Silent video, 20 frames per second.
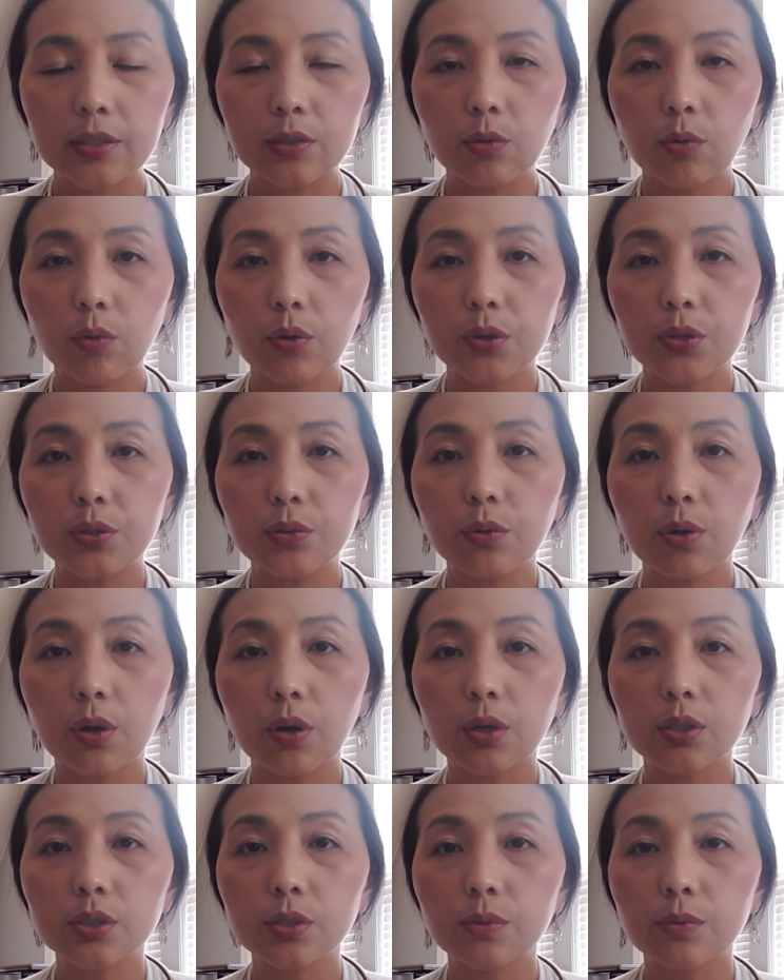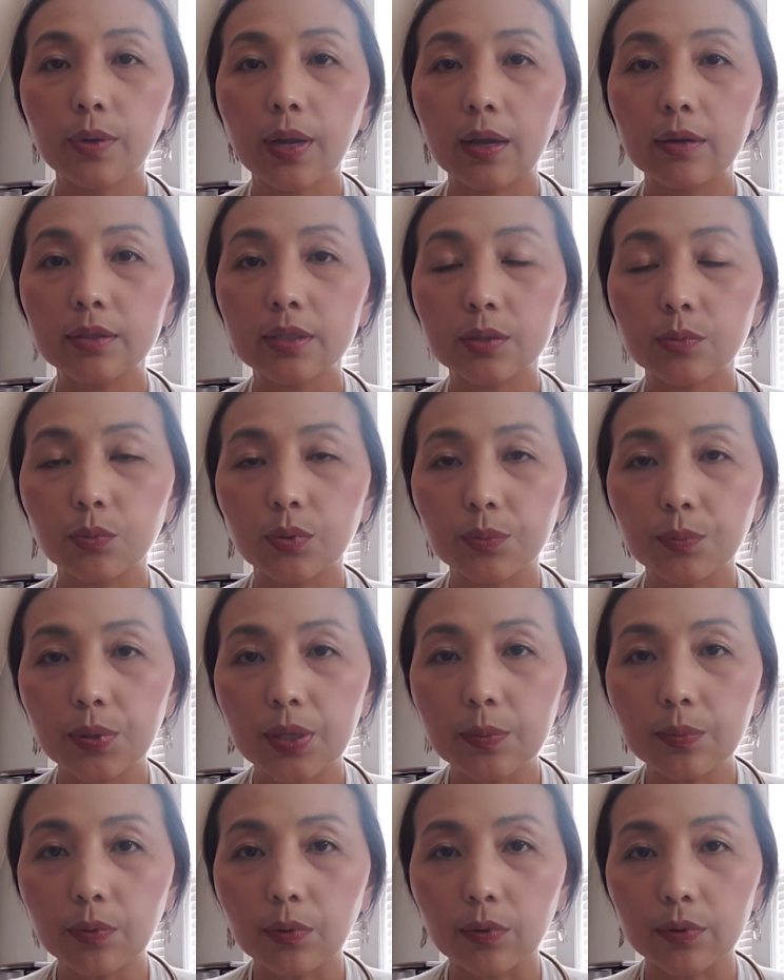or you are surrounded with
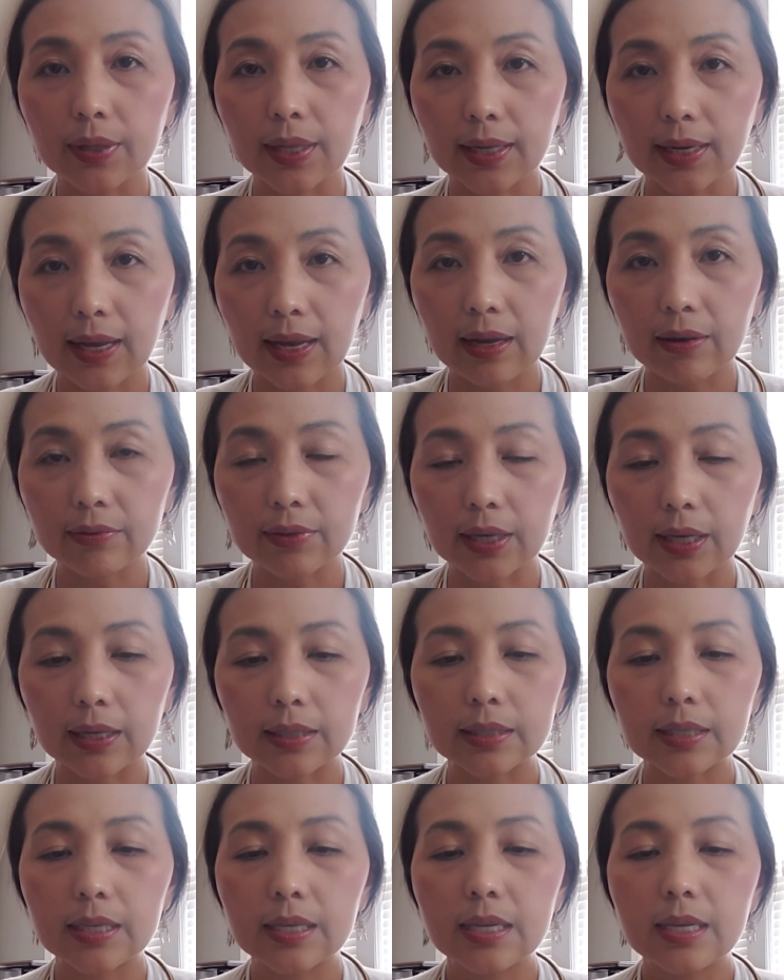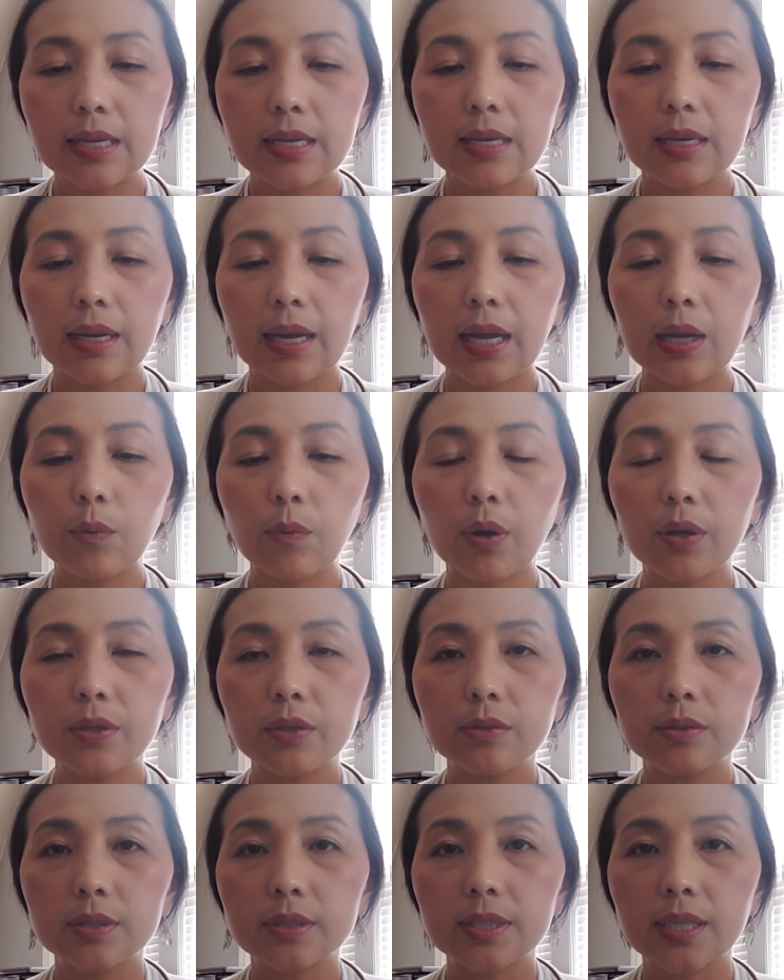people that have that, I want
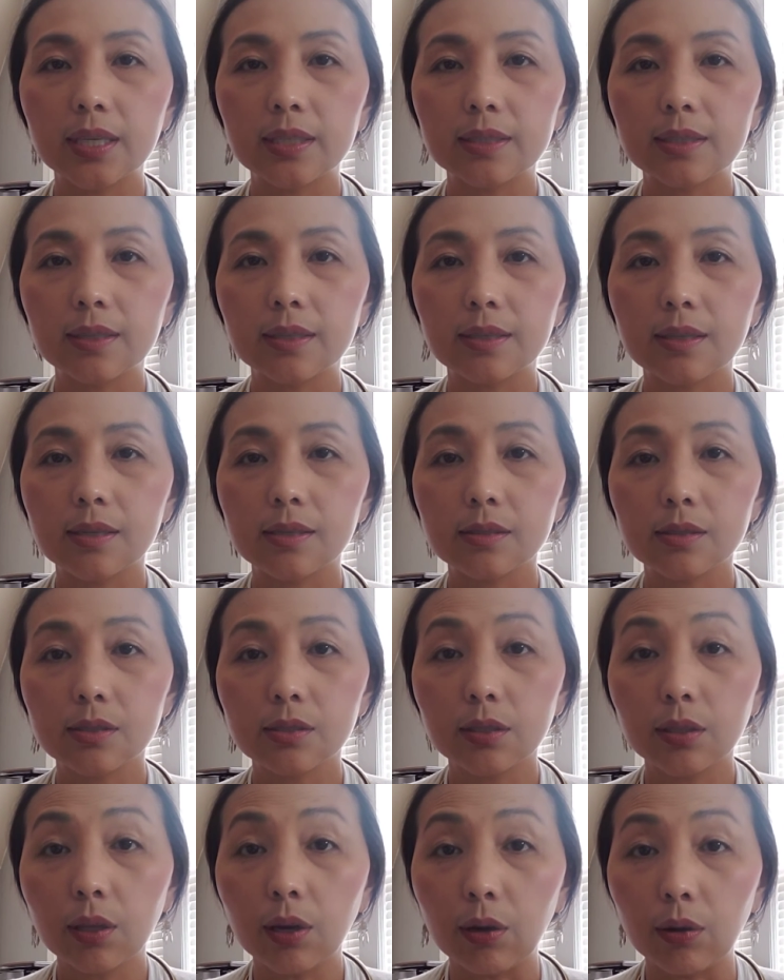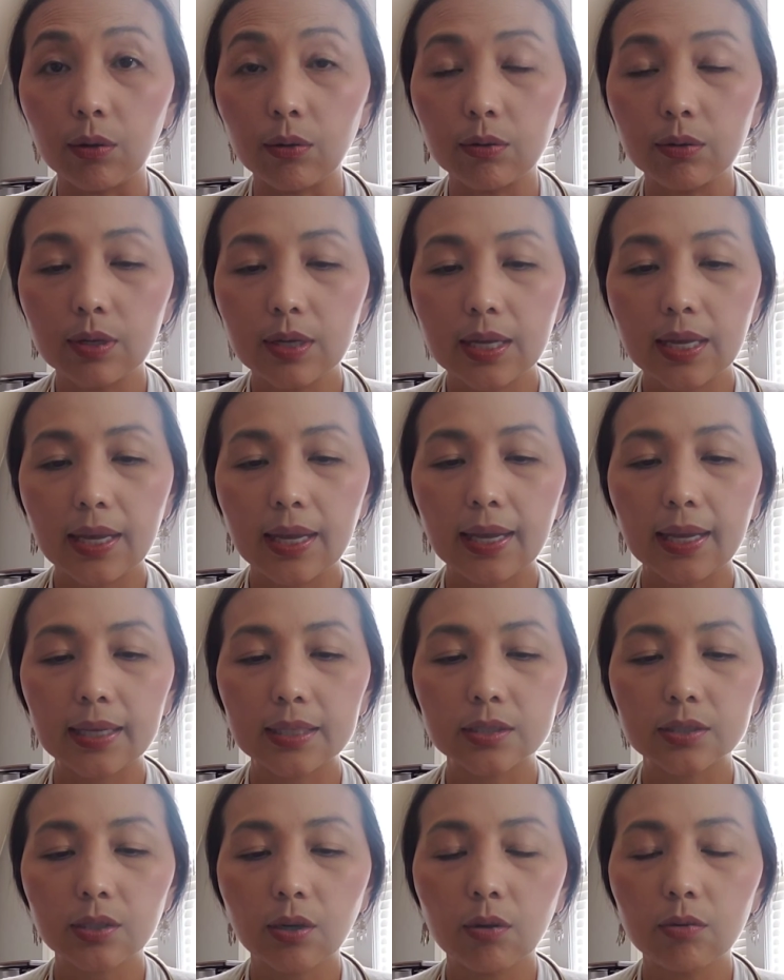you to take it slow
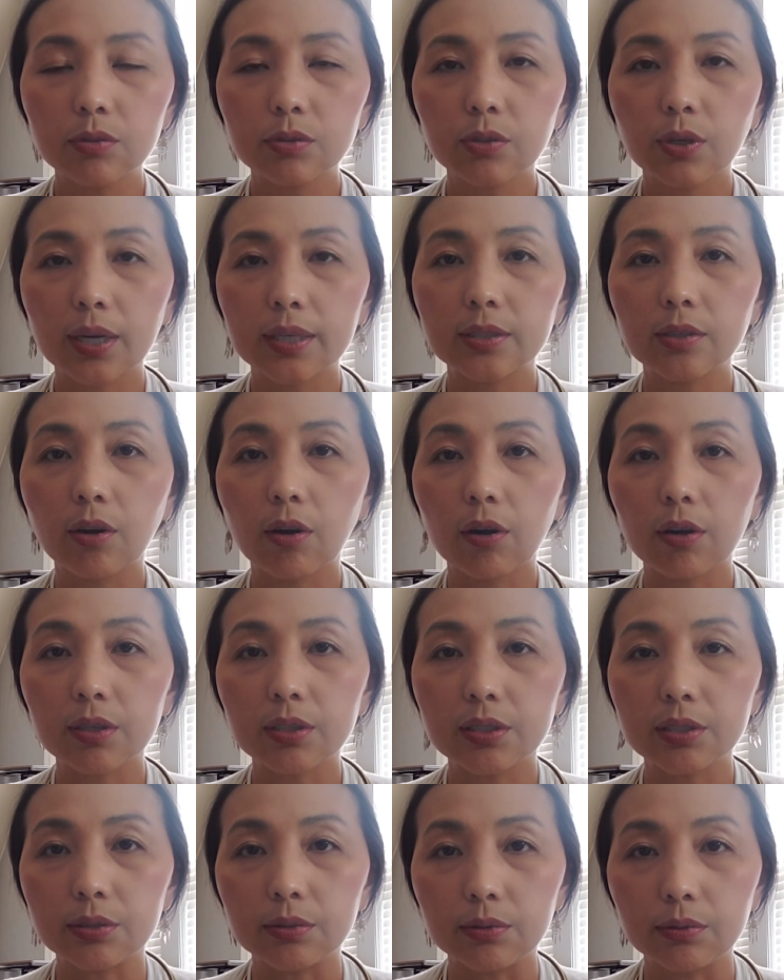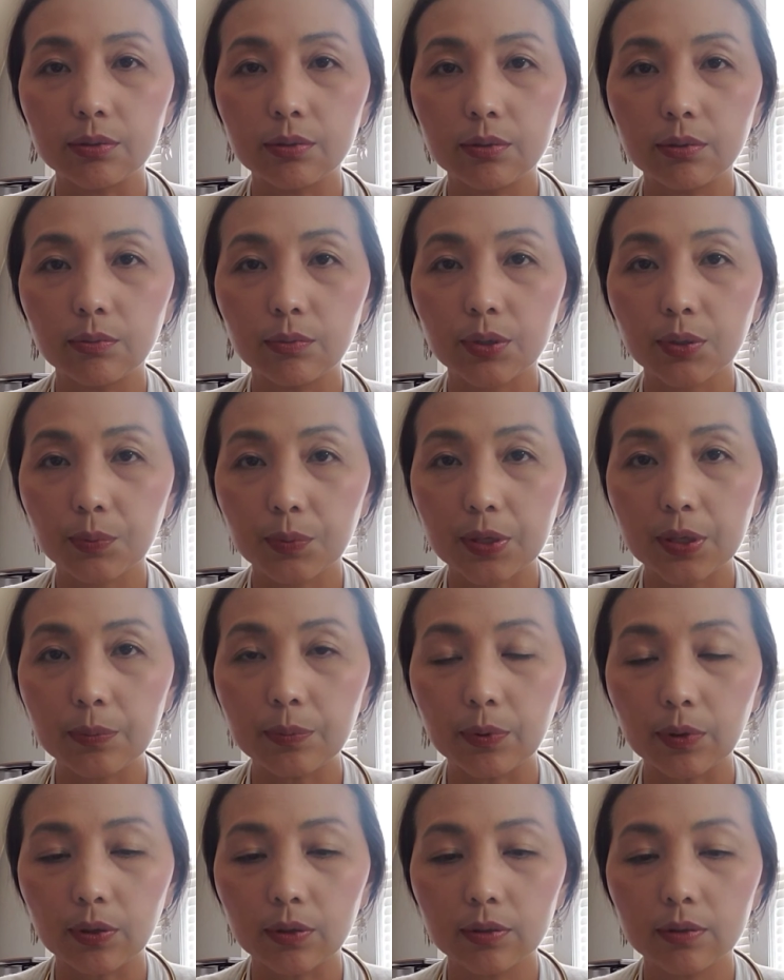and don't try to argue with
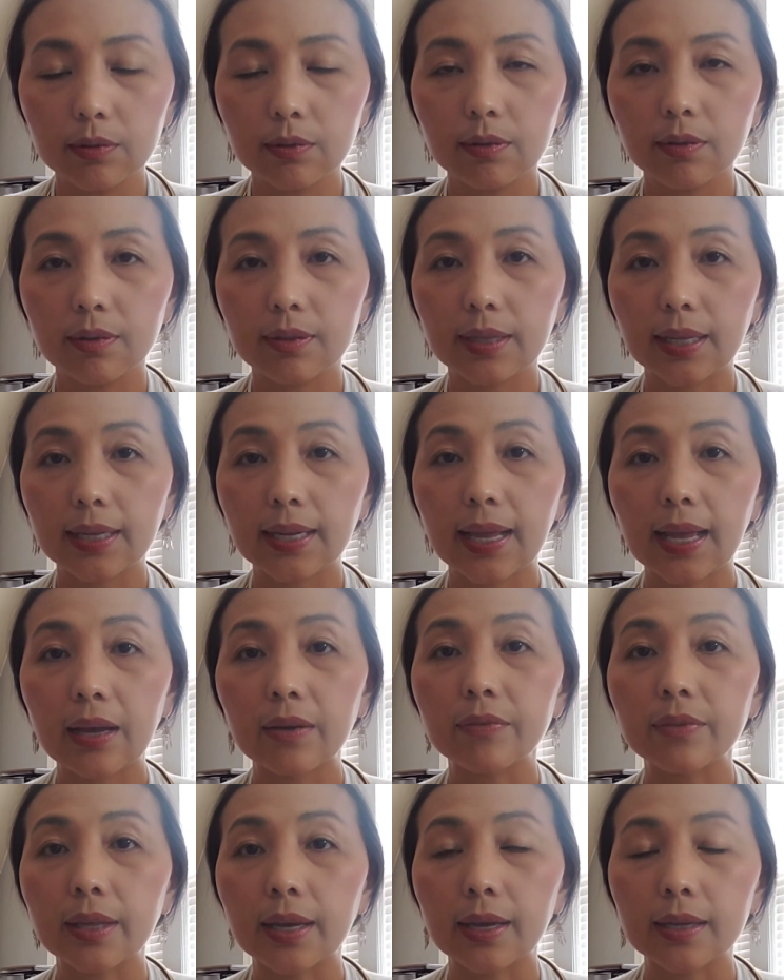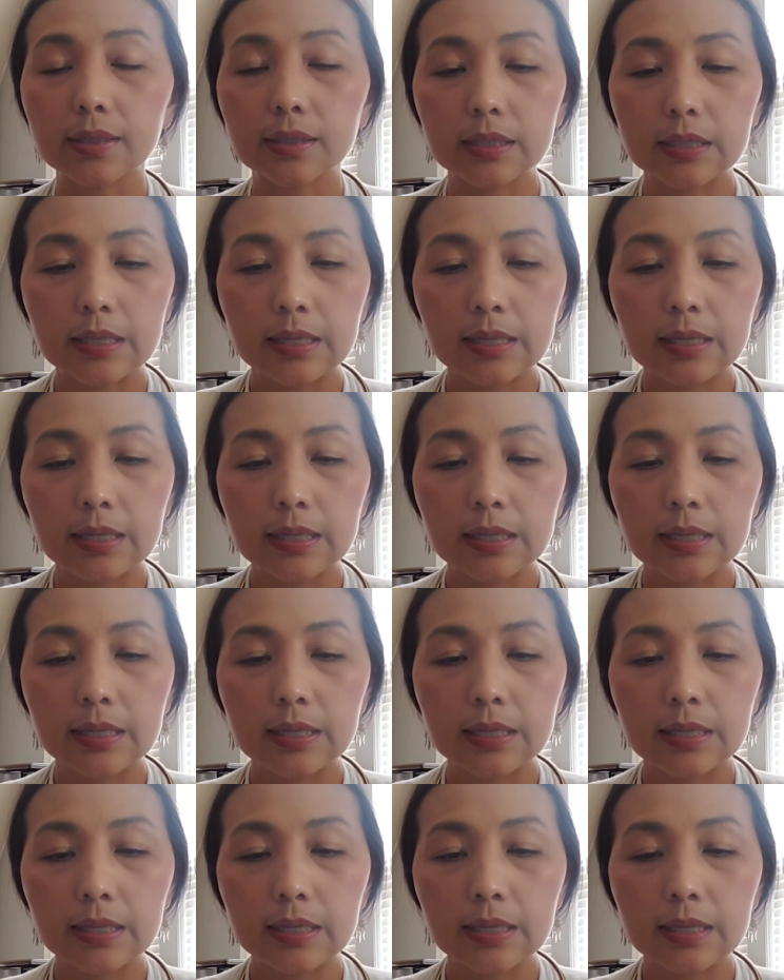people that have that.